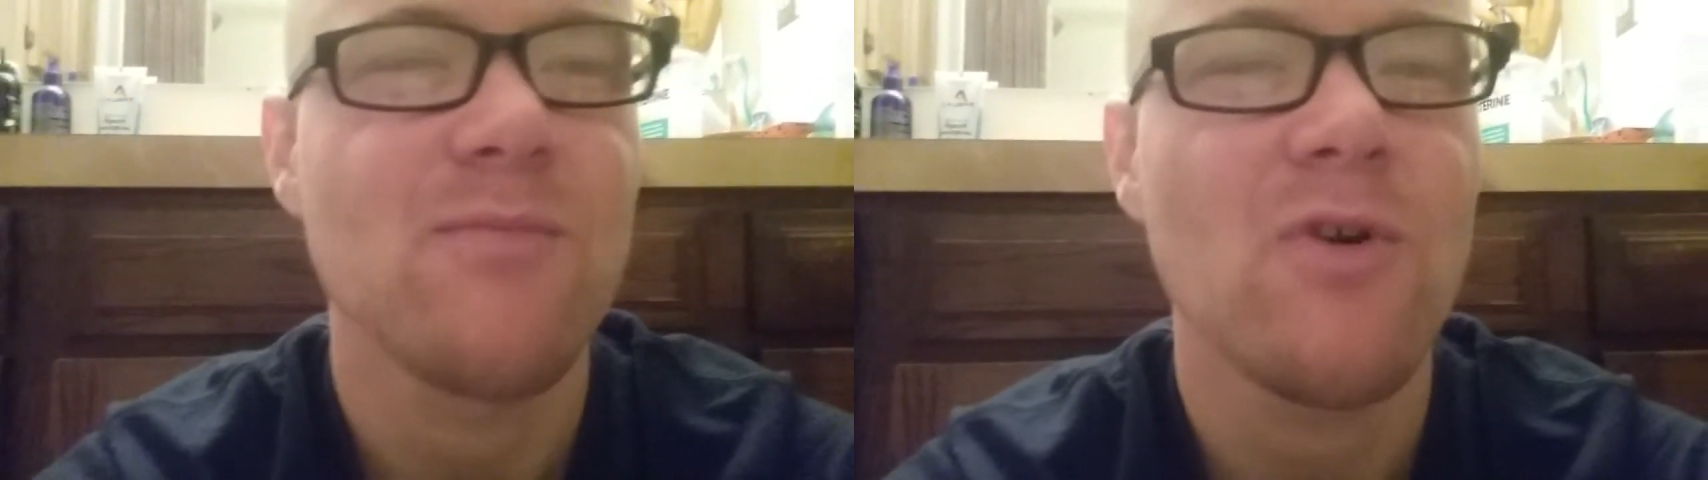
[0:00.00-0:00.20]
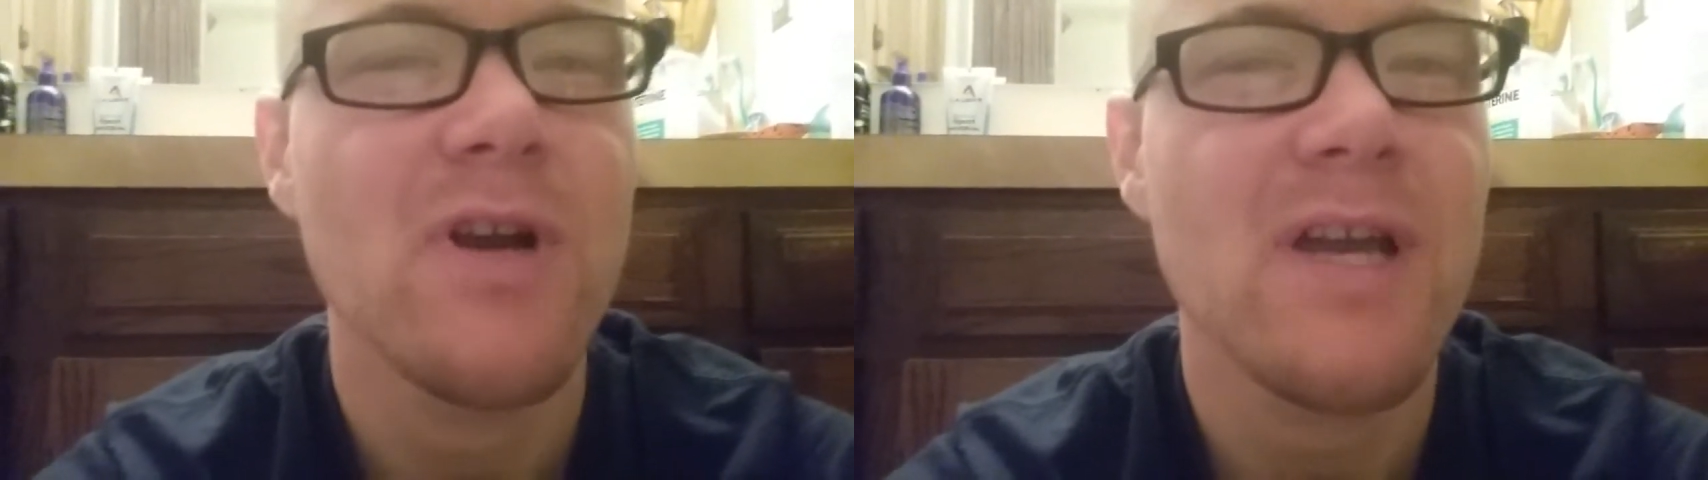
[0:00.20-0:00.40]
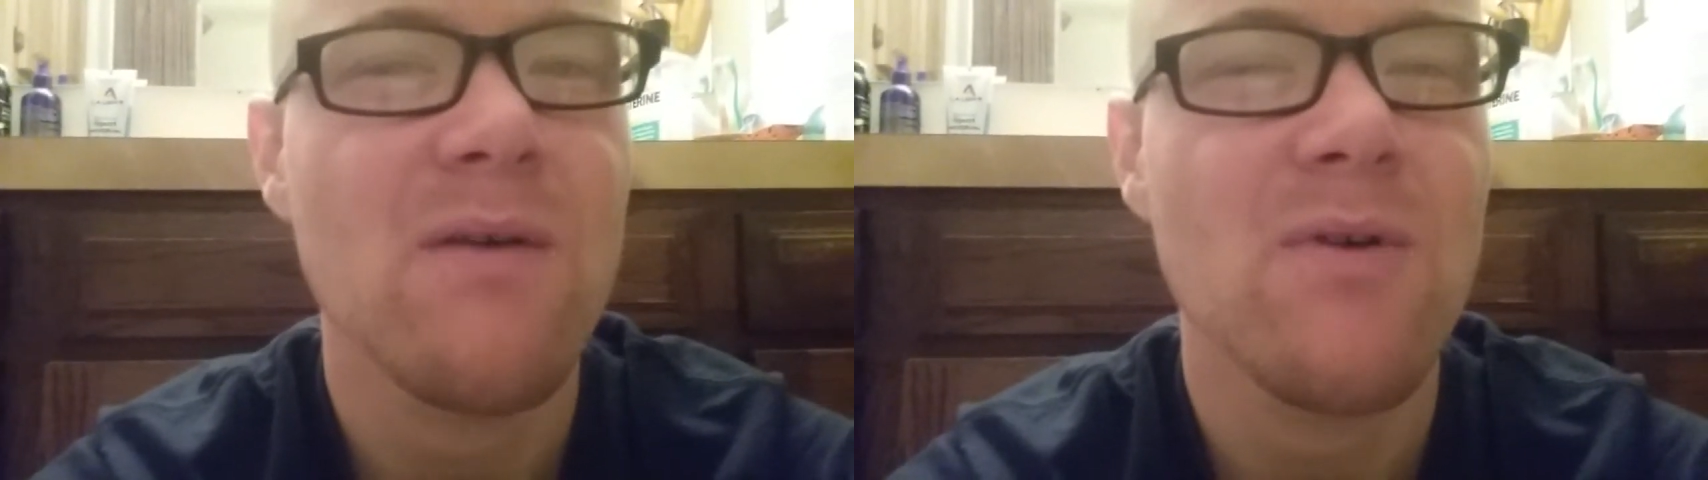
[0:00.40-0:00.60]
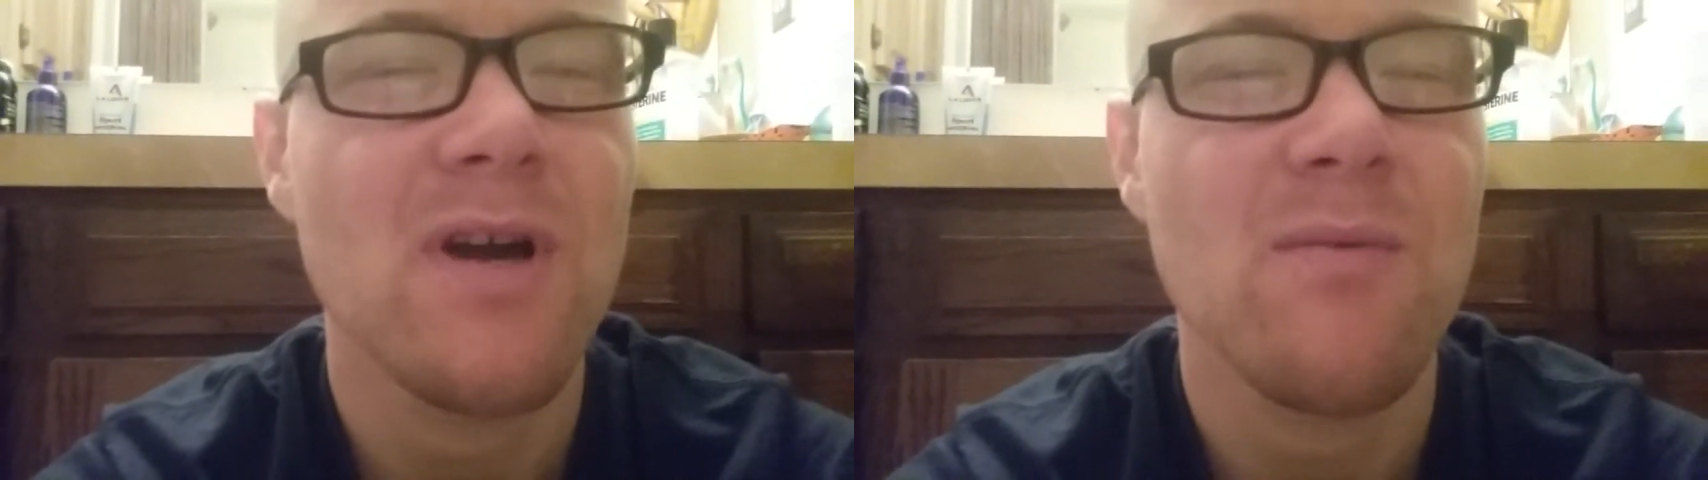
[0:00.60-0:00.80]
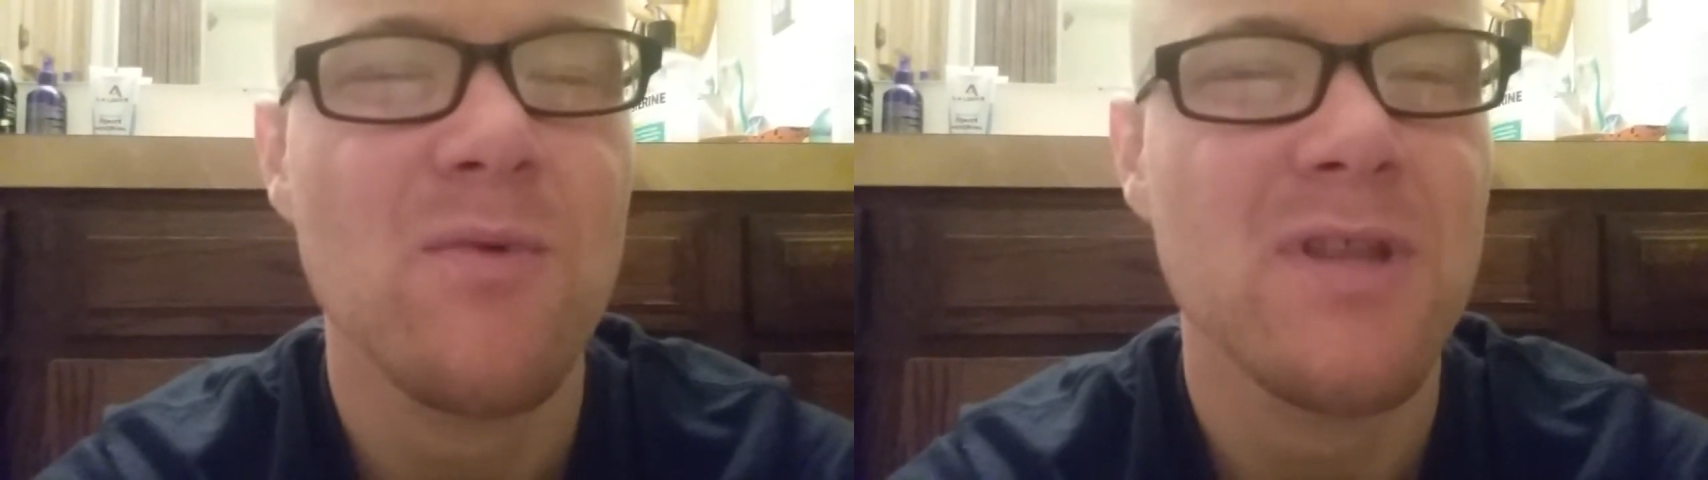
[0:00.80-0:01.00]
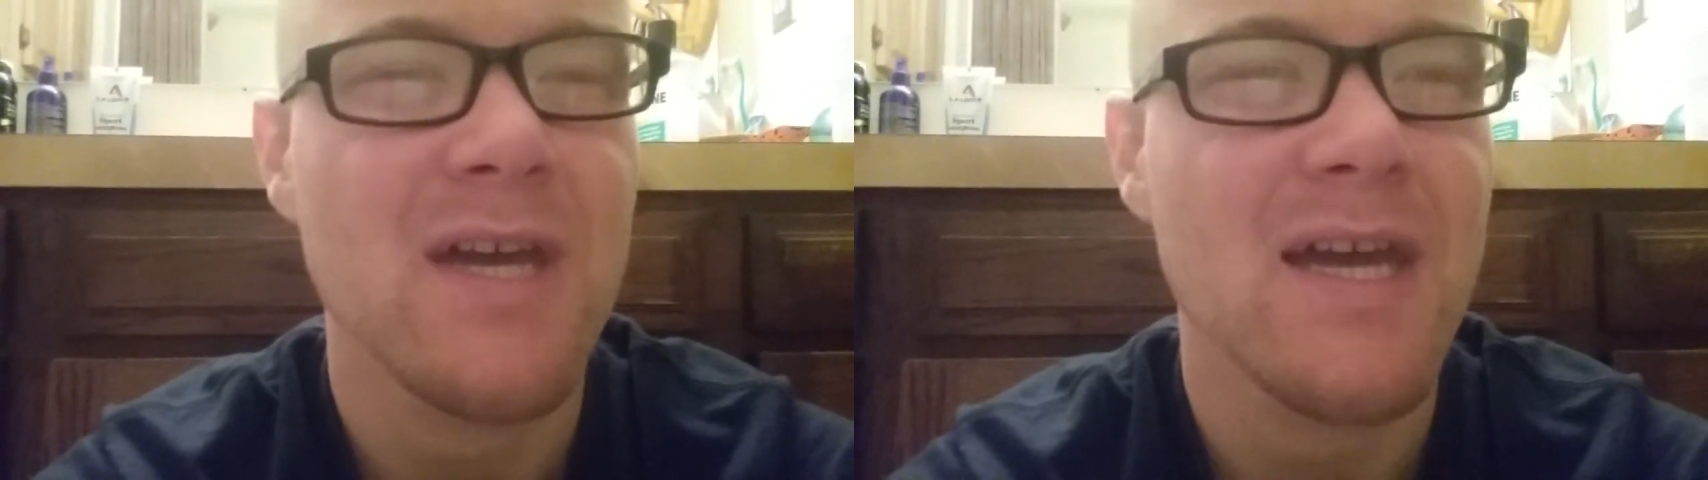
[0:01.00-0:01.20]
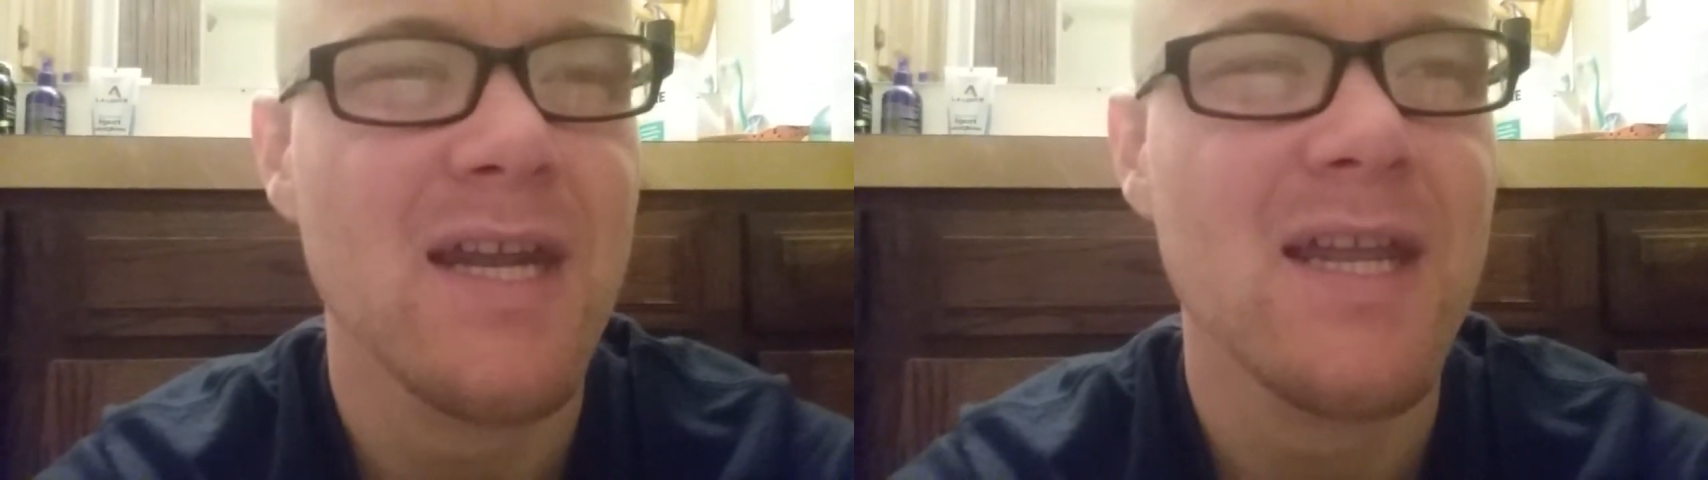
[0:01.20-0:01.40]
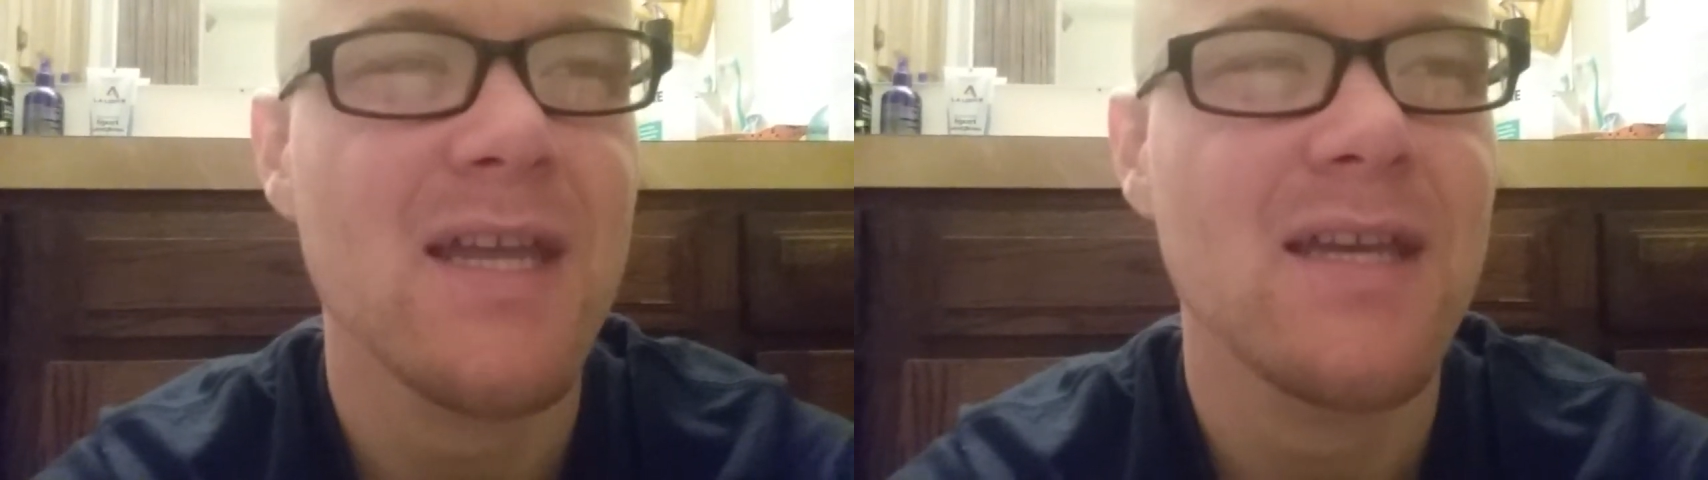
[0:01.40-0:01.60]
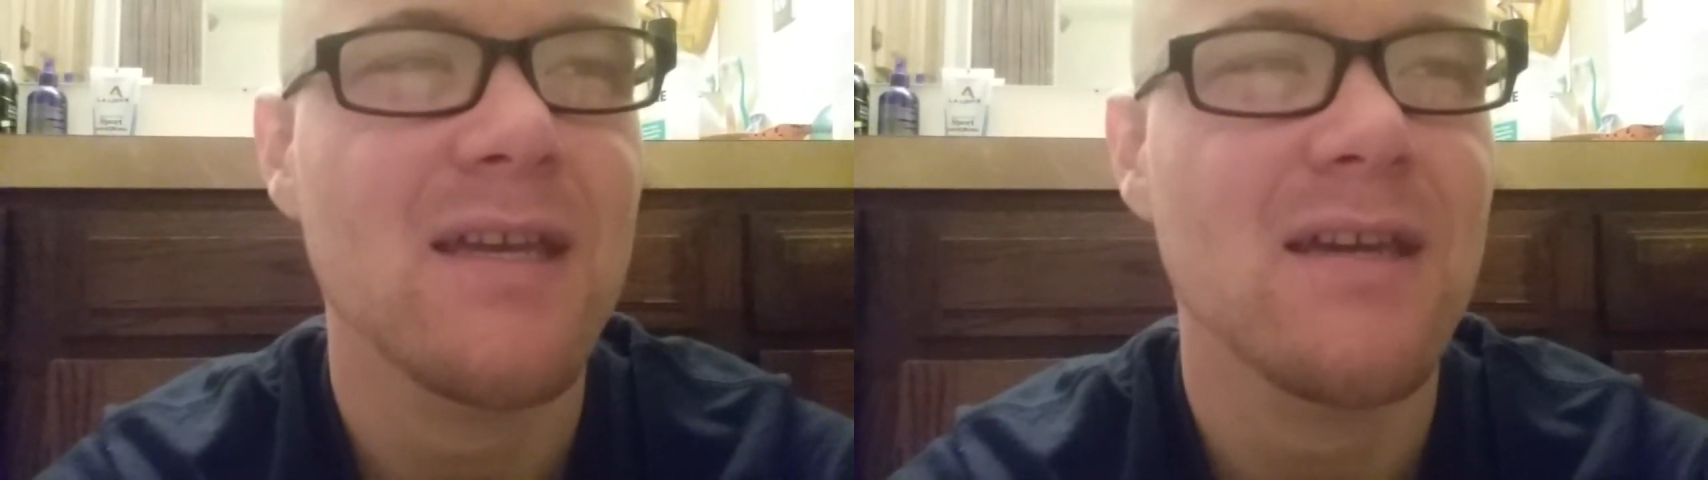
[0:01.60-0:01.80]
morning I woke up with a headache